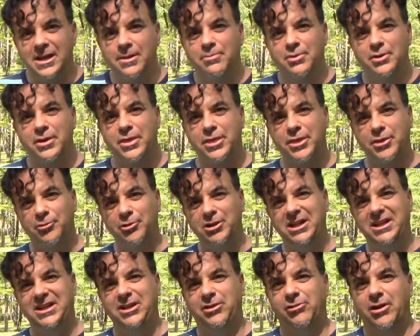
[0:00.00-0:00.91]
number
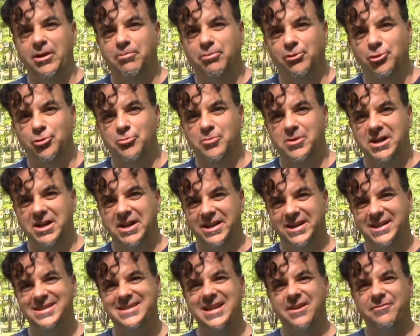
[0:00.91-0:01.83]
3 here at
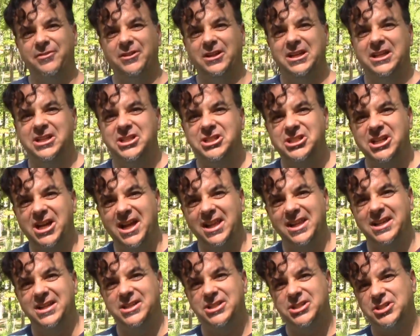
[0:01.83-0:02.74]
Bluemont. Definitely a
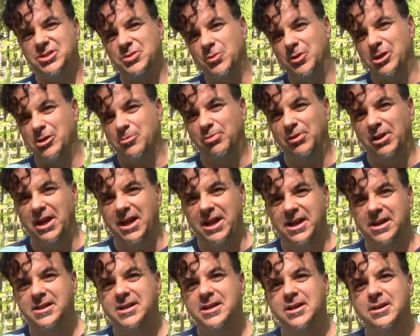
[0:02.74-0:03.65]
challenge when you
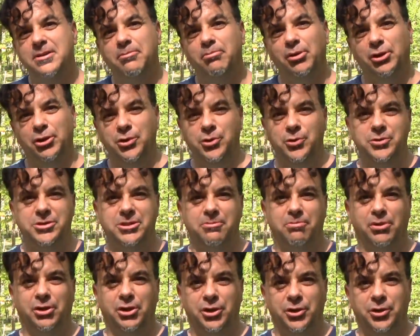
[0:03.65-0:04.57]
play it blue to
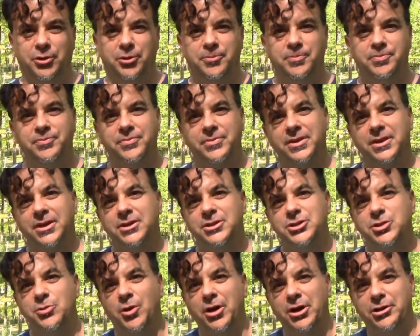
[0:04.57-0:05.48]
blue.
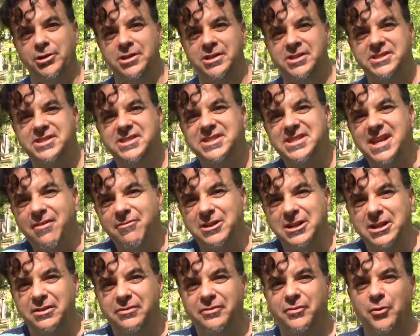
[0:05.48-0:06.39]

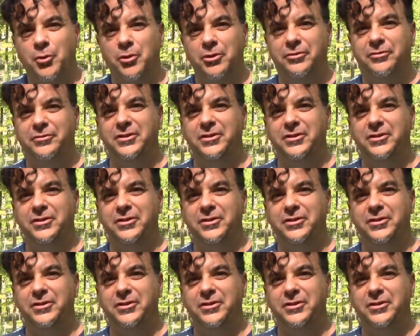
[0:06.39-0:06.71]
274